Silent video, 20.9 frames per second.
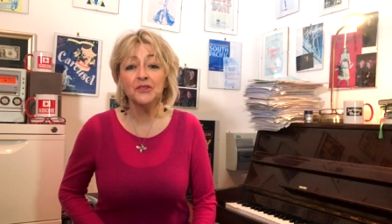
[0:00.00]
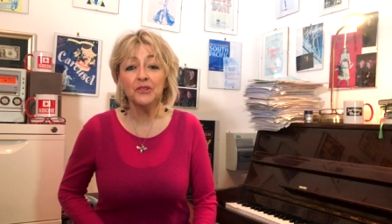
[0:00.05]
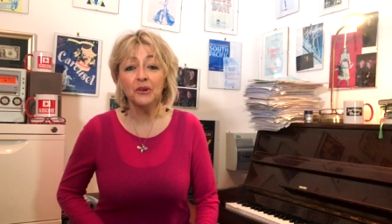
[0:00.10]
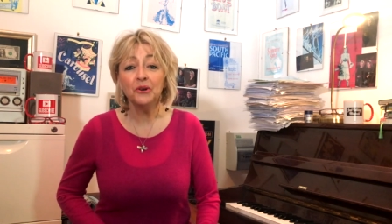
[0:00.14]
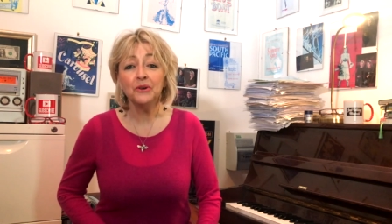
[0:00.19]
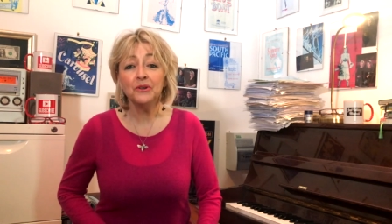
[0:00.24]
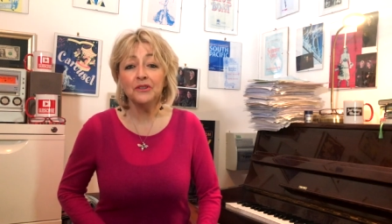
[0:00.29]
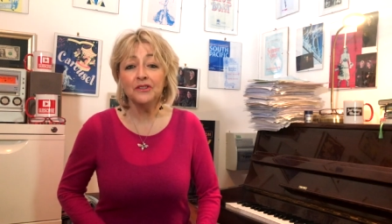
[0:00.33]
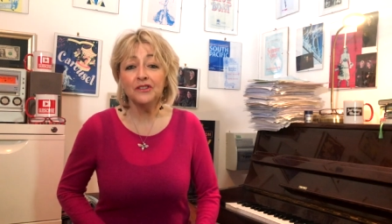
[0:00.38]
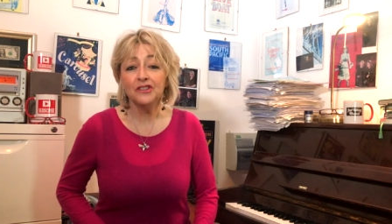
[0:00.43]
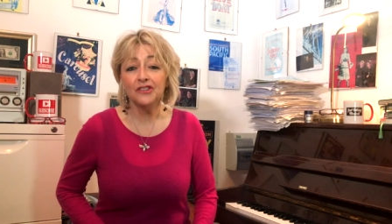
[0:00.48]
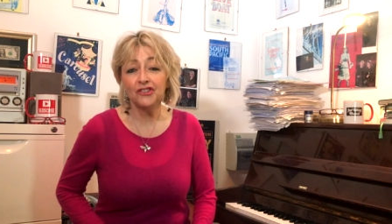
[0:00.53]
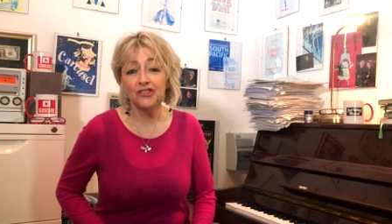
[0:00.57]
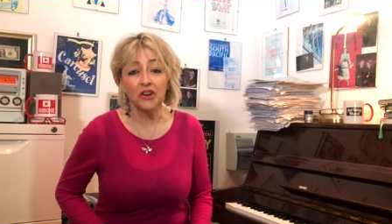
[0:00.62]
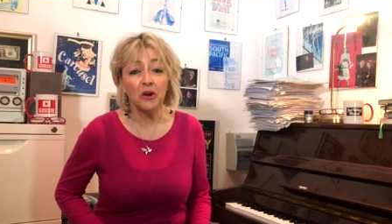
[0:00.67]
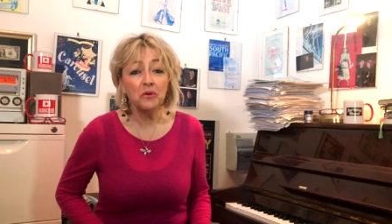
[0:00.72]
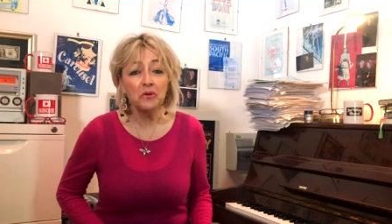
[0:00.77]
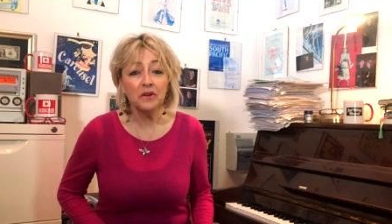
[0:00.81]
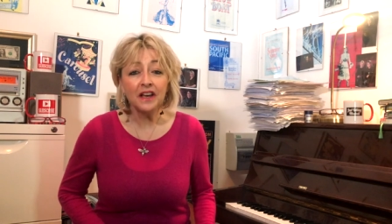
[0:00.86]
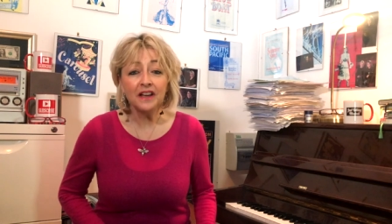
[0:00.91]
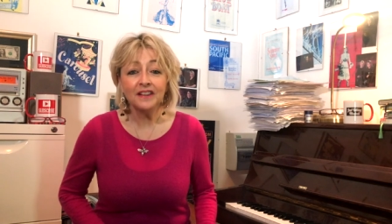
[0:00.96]
hoods,
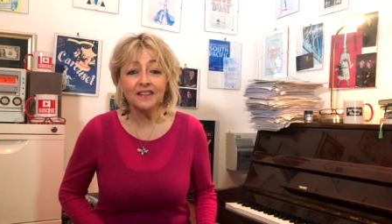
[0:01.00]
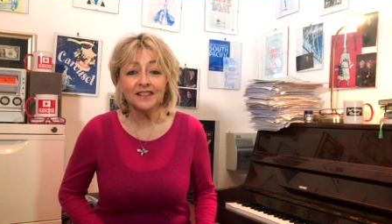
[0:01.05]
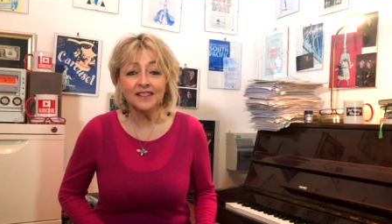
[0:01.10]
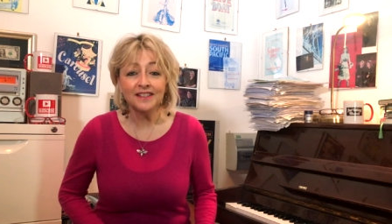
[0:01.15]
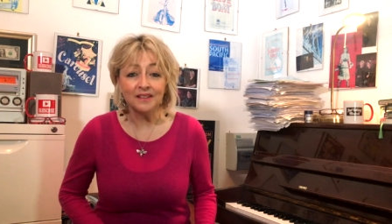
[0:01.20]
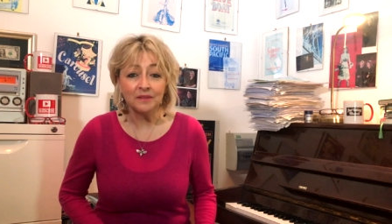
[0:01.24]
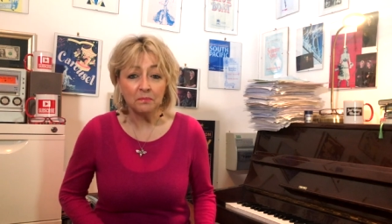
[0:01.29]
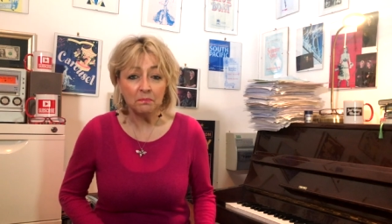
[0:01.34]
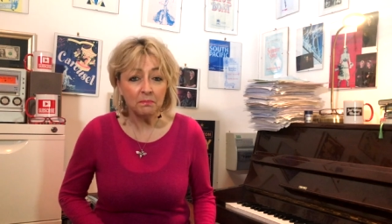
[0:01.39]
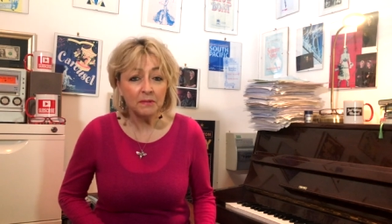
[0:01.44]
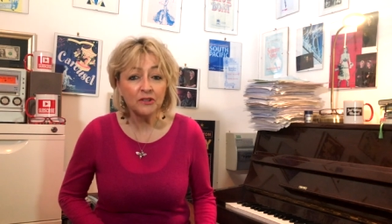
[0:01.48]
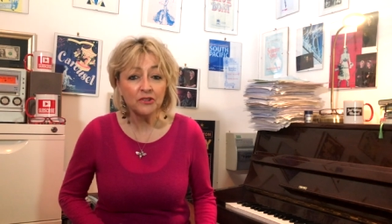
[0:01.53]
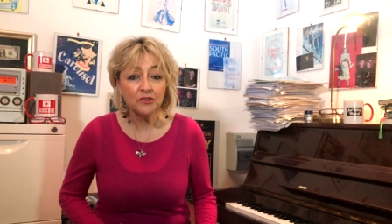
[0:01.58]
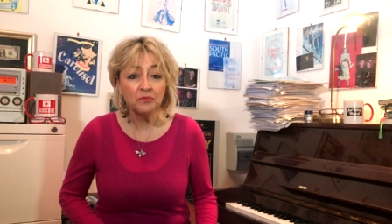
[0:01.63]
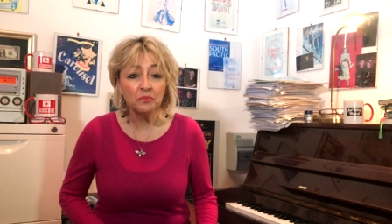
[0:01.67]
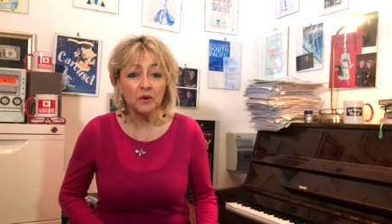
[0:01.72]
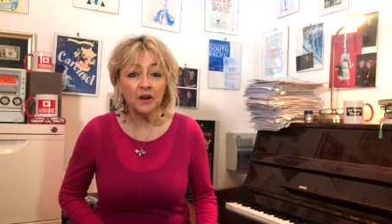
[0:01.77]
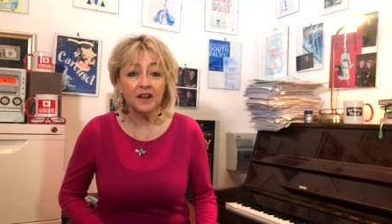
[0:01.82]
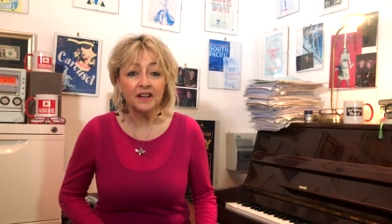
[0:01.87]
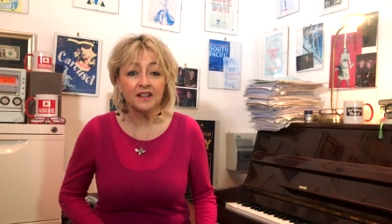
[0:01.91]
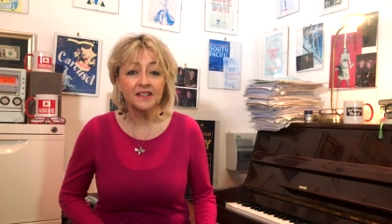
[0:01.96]
showgirls and mission
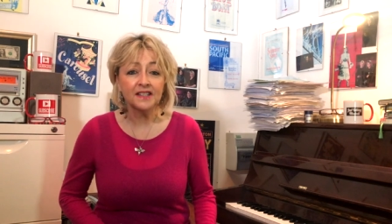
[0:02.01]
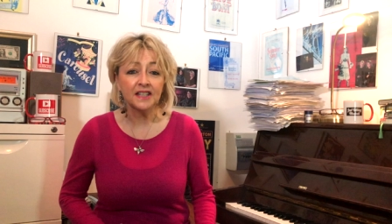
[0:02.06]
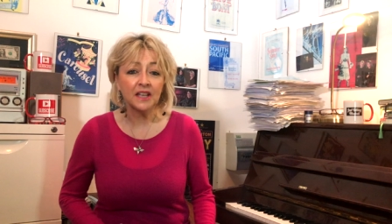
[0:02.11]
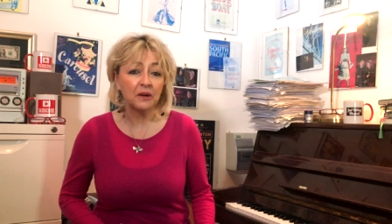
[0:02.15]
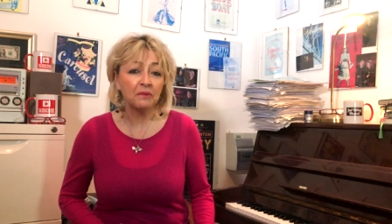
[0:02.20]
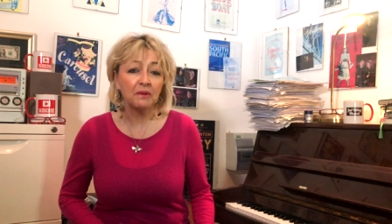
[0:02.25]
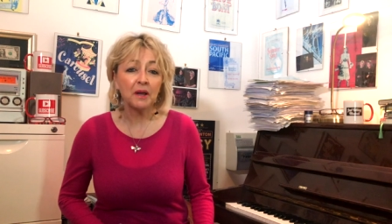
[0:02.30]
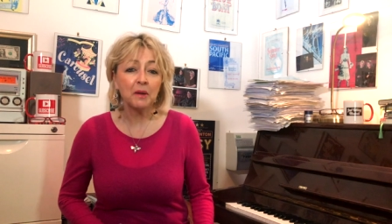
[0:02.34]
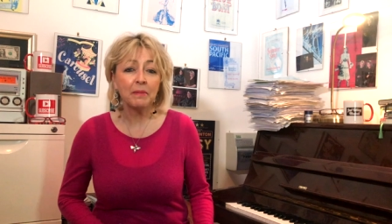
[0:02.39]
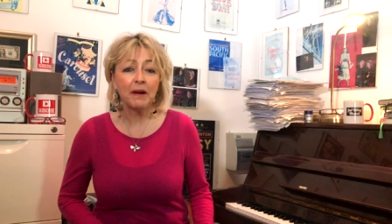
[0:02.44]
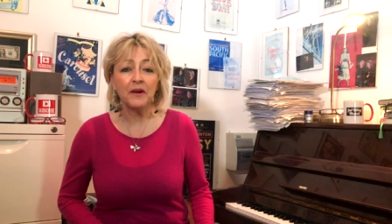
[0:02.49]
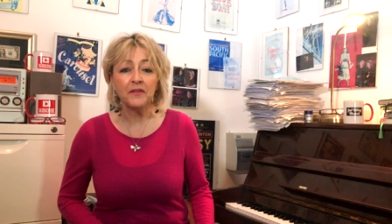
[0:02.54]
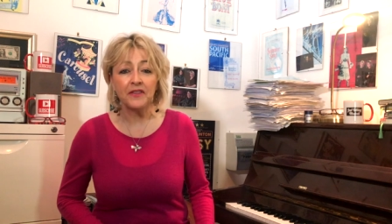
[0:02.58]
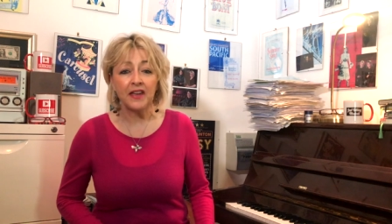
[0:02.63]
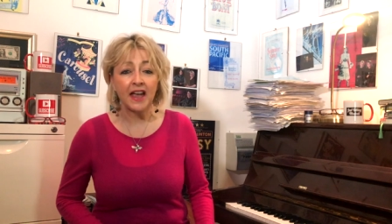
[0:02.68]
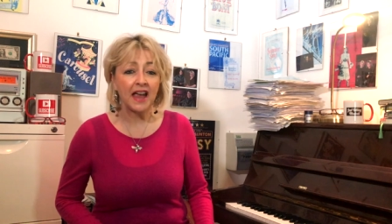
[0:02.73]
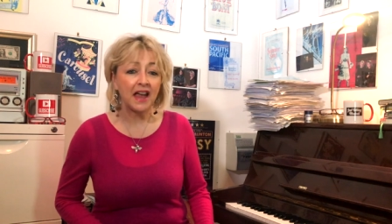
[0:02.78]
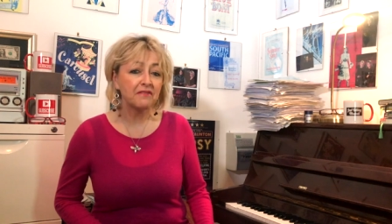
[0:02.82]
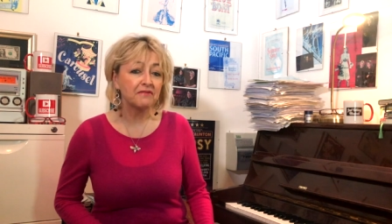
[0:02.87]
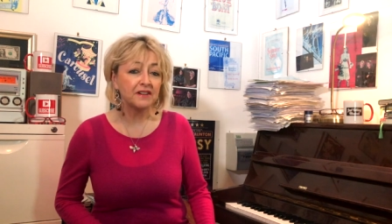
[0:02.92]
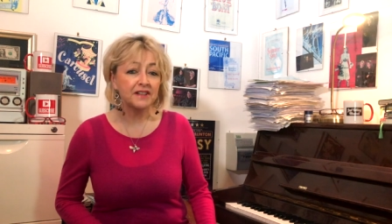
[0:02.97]
workers going about their
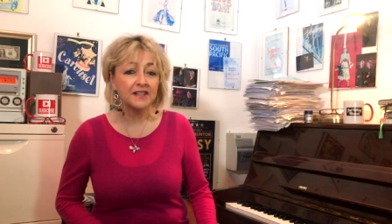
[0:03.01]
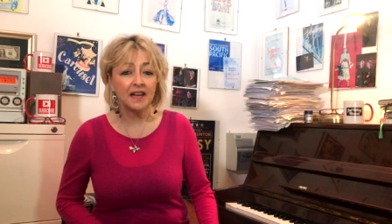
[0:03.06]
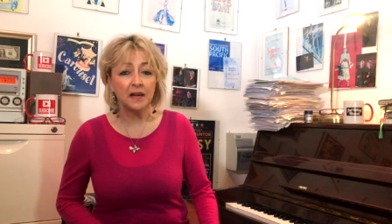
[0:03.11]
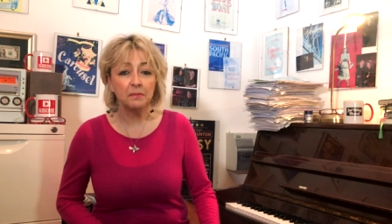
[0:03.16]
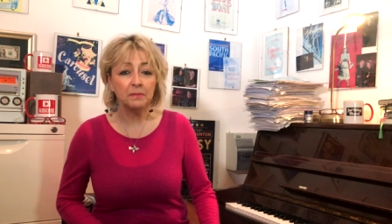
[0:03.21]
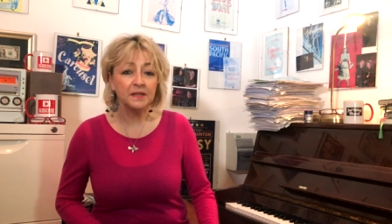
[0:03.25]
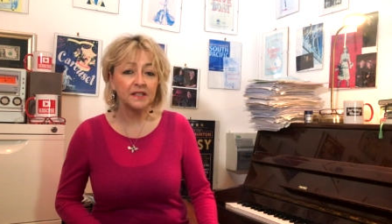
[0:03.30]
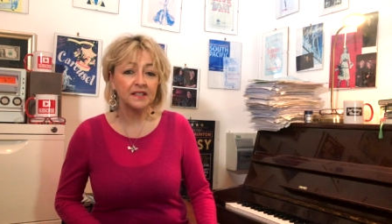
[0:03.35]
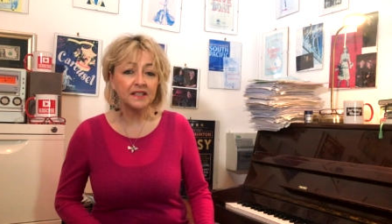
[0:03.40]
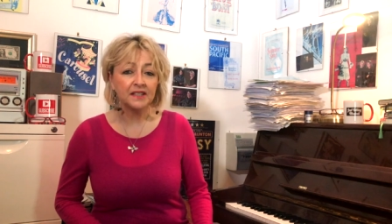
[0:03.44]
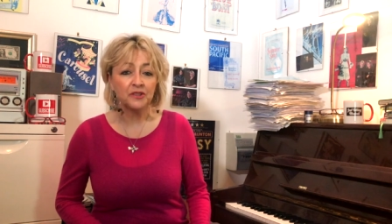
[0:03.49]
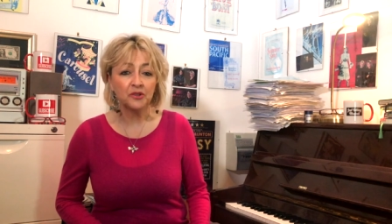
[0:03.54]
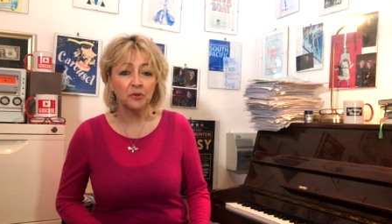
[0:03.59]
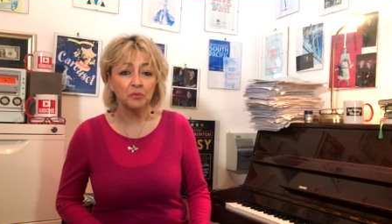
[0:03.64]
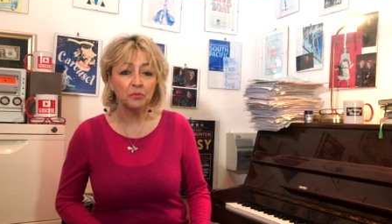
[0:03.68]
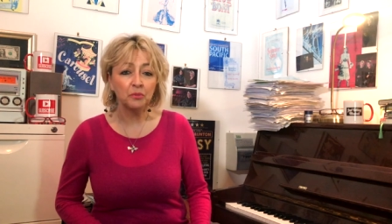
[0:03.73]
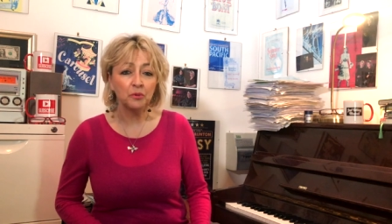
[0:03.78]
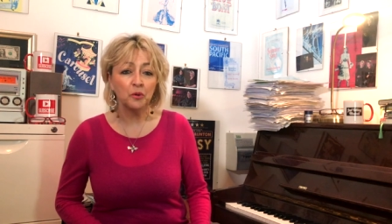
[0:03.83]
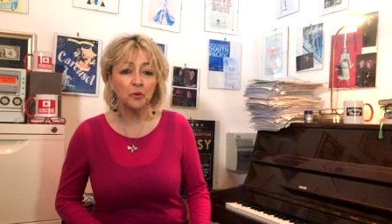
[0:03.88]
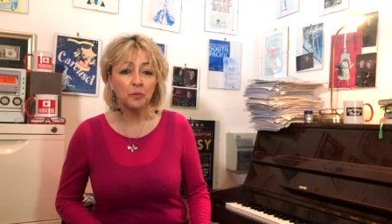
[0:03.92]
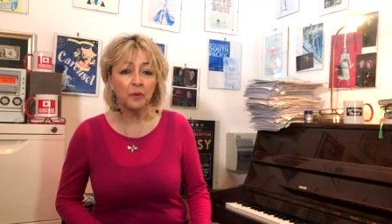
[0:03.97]
everyday business on
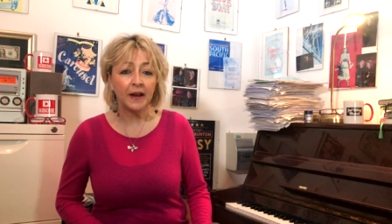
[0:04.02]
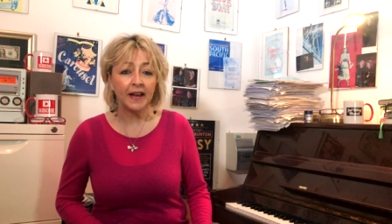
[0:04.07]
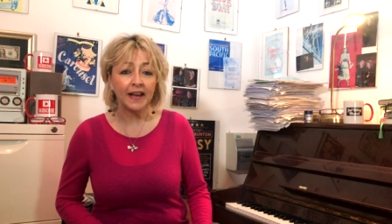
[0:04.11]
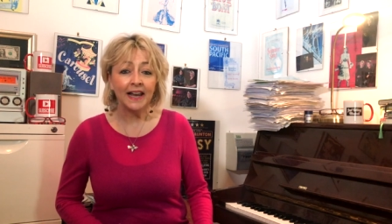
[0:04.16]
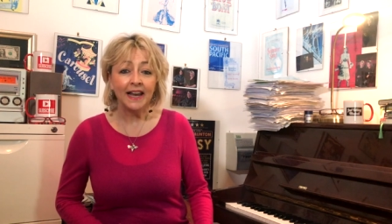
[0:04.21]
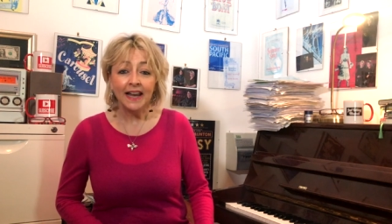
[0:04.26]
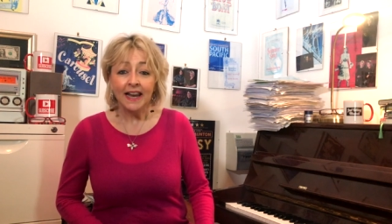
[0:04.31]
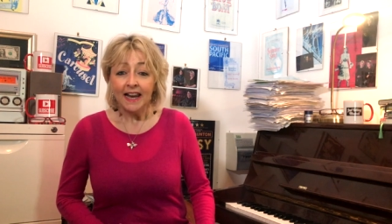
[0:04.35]
Broadway